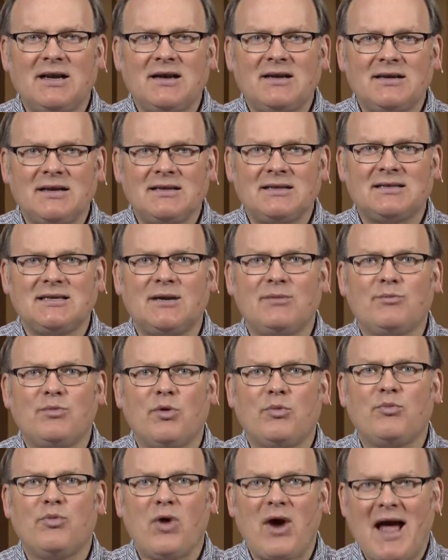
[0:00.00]
to
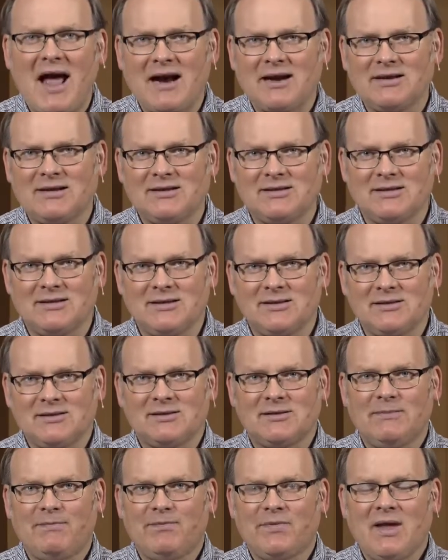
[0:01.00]
simple
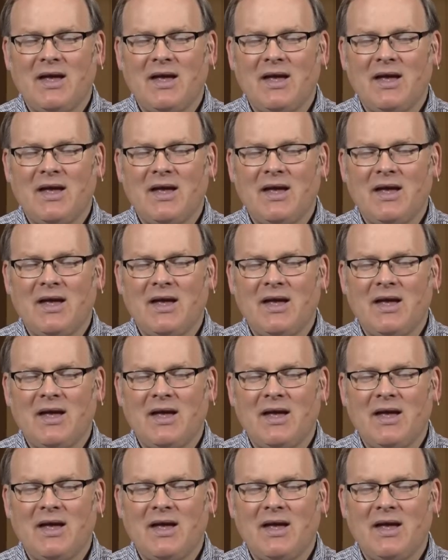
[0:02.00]
practices.